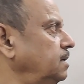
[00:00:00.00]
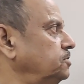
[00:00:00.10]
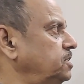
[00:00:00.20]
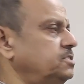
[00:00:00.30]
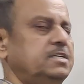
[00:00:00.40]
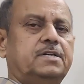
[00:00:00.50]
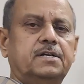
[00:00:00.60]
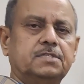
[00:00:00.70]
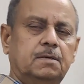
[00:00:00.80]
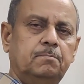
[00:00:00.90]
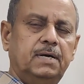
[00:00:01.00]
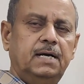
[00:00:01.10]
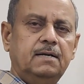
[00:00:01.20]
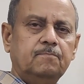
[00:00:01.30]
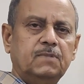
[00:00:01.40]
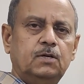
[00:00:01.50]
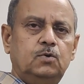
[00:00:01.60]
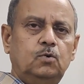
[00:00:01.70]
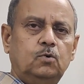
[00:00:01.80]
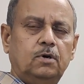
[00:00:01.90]
Since it resembled
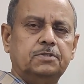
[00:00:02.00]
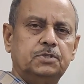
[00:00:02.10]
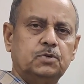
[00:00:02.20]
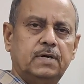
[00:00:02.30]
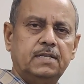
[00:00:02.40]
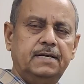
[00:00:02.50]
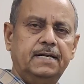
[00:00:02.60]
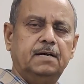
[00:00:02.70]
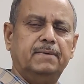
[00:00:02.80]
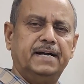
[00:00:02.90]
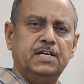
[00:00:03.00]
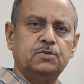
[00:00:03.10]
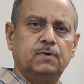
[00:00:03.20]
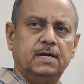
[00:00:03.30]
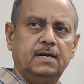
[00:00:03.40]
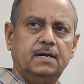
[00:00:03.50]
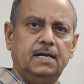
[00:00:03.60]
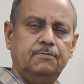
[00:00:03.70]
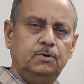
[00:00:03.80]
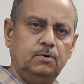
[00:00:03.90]
2 cos square theta minus 1,
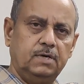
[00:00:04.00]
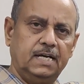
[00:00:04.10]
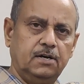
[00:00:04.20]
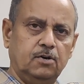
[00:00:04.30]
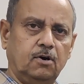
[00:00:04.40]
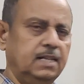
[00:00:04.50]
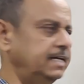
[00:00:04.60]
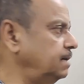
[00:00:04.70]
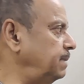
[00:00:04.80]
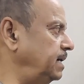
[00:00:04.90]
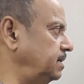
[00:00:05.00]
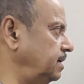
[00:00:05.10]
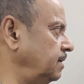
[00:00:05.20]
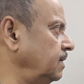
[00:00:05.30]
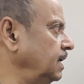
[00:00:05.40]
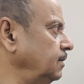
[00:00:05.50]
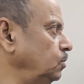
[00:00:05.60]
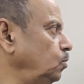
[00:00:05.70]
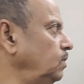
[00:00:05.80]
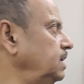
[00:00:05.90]
if you can recall that pattern,
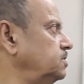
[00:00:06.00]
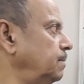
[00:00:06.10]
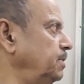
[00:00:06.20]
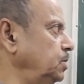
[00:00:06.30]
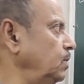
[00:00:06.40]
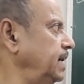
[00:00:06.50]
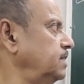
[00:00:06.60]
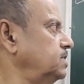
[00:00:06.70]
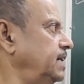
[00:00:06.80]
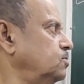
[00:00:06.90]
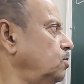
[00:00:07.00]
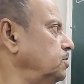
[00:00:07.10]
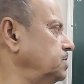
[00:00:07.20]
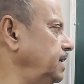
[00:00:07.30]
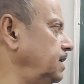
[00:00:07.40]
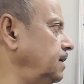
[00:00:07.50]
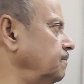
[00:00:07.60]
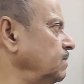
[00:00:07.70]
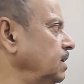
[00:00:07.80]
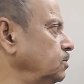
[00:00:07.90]
you will substitute x as cos theta.
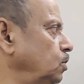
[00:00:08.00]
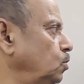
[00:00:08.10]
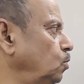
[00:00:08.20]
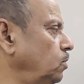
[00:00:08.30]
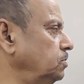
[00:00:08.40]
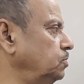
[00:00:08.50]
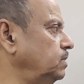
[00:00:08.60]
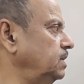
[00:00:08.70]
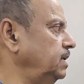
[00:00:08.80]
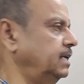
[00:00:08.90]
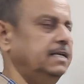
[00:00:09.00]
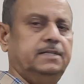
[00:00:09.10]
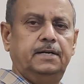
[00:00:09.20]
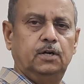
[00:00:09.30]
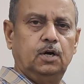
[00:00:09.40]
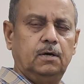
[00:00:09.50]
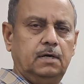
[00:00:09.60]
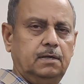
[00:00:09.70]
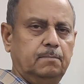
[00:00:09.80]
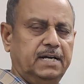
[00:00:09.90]
So 2 cos square theta in
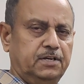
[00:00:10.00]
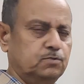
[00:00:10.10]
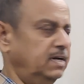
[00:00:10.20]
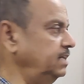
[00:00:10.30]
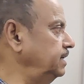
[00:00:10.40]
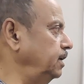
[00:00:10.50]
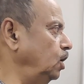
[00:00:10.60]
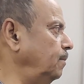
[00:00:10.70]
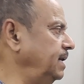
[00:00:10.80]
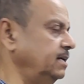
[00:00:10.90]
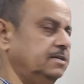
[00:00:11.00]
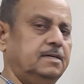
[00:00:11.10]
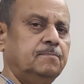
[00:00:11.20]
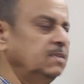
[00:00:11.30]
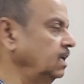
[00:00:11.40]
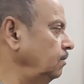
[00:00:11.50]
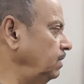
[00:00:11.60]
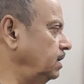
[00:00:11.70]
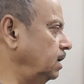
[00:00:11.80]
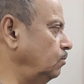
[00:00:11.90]
the minus 1 in the denominator
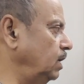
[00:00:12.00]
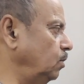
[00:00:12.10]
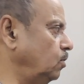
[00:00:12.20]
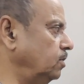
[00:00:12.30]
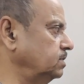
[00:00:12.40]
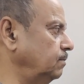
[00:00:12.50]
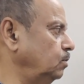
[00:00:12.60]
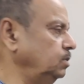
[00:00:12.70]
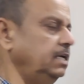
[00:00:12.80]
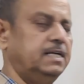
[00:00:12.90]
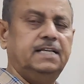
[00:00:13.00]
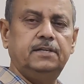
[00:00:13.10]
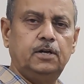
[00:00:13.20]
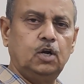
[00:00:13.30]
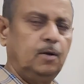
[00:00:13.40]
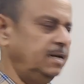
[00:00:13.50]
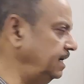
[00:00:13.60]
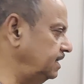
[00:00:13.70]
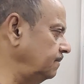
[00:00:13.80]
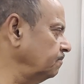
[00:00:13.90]
will convert to cos of 2 theta in the
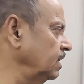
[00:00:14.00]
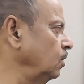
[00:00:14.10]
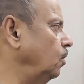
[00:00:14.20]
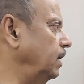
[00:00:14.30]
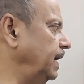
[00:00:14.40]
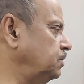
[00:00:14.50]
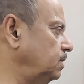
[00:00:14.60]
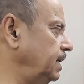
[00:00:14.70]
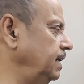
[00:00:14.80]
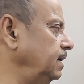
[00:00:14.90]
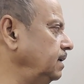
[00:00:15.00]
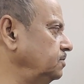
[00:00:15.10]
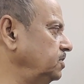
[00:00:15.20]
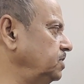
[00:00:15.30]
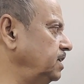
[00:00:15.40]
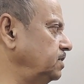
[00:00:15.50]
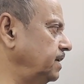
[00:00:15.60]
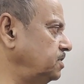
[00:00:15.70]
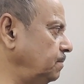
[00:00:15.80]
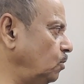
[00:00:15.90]
denominator, or actually, since it is
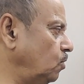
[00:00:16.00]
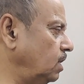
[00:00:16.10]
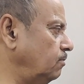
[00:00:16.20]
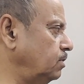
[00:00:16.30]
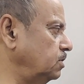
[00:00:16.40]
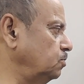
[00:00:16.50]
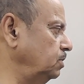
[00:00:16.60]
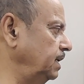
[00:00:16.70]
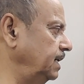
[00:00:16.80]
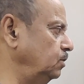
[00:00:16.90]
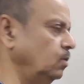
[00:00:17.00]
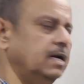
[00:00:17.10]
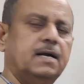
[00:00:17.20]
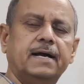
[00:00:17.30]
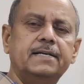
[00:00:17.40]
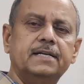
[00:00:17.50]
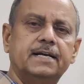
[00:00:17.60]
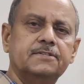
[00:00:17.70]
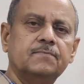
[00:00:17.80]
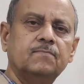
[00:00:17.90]
reciprocal of cos 2 theta, you can write it
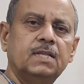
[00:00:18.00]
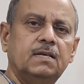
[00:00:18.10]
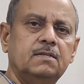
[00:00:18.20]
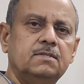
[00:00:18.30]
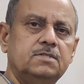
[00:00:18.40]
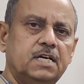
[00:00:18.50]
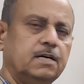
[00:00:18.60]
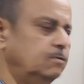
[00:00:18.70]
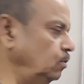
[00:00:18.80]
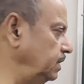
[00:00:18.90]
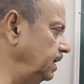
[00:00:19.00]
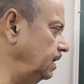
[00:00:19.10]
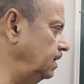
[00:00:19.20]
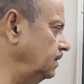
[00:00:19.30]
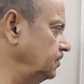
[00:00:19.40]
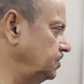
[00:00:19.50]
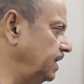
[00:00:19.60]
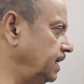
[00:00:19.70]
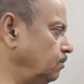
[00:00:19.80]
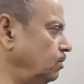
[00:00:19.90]
as sec of 2 theta.
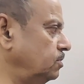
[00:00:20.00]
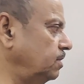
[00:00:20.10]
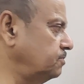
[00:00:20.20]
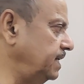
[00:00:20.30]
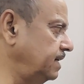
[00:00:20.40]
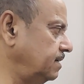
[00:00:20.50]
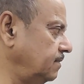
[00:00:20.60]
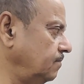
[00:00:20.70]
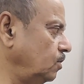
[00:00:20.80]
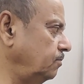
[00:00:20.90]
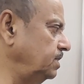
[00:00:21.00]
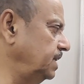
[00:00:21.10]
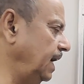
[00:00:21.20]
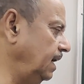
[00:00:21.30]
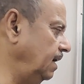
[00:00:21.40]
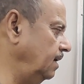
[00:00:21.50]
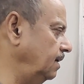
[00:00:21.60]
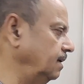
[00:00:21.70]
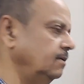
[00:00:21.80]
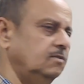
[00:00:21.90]
Sec inverse of sec of this angle
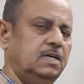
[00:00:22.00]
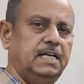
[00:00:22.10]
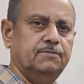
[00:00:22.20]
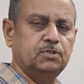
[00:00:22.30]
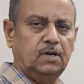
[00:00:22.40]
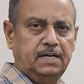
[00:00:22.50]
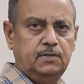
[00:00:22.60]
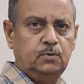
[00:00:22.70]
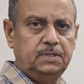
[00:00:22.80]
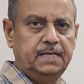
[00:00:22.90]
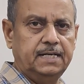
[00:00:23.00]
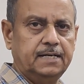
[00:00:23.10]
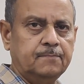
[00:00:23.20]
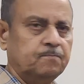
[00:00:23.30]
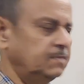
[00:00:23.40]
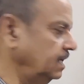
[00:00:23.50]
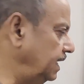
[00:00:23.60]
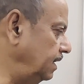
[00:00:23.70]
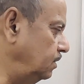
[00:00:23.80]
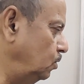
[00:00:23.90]
leaves only 2 theta,
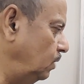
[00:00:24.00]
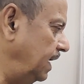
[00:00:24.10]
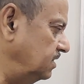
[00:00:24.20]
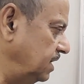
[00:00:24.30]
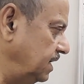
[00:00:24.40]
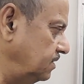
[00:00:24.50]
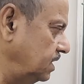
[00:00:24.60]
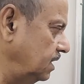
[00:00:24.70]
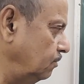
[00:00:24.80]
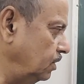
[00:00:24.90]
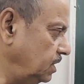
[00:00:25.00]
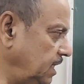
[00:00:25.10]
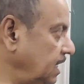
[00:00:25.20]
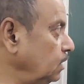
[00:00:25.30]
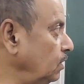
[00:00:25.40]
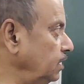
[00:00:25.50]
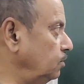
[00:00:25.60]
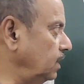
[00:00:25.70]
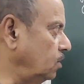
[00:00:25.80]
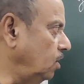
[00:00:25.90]
and 2 as it is. For theta, you need
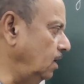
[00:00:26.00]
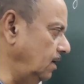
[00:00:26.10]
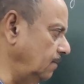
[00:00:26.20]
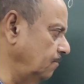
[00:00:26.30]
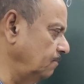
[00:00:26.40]
to recall